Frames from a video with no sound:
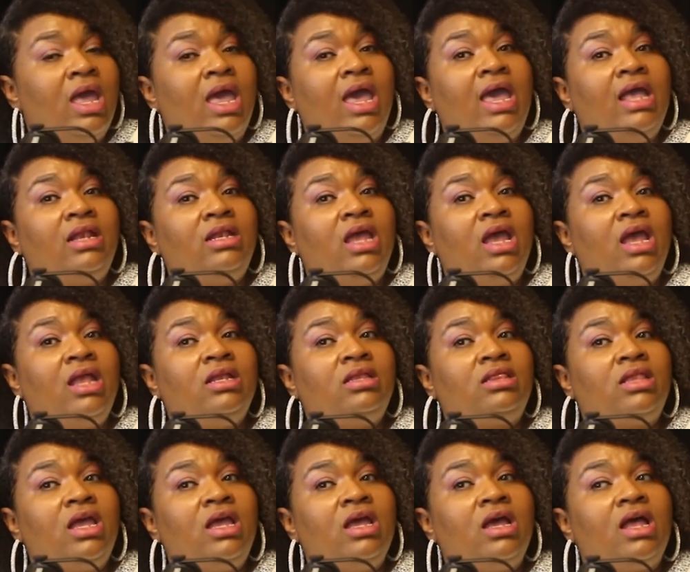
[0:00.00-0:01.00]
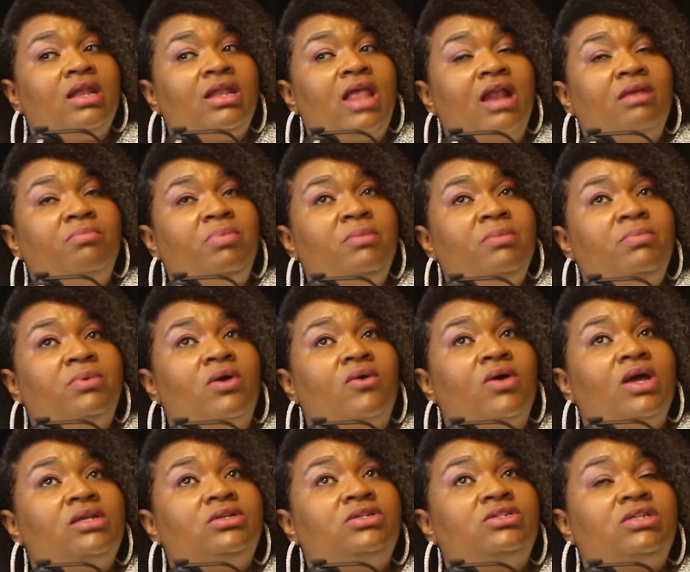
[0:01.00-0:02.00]
And the thing a lot of people don't
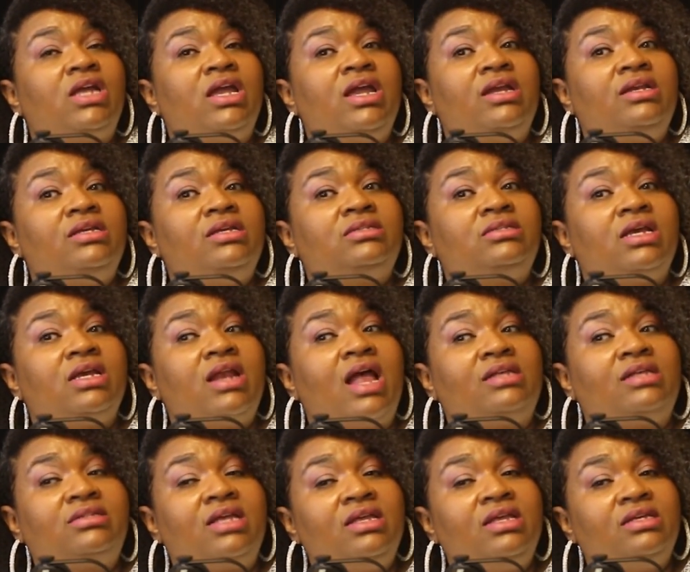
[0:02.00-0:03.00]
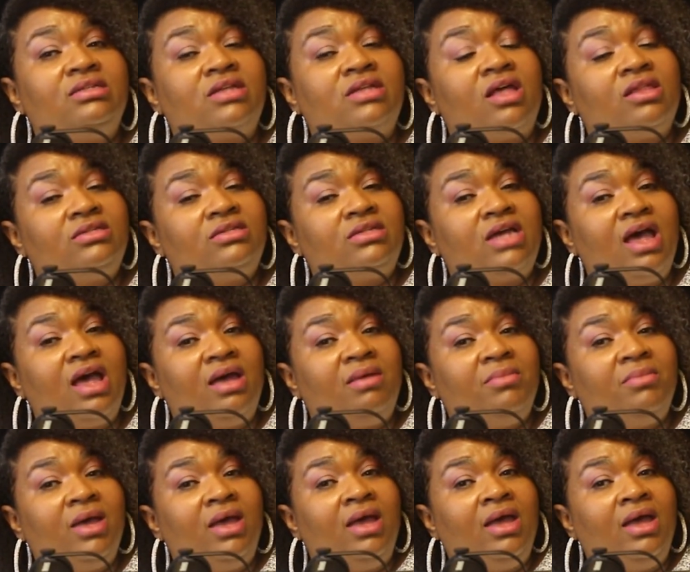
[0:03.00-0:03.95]
understand is, and I say this all the time,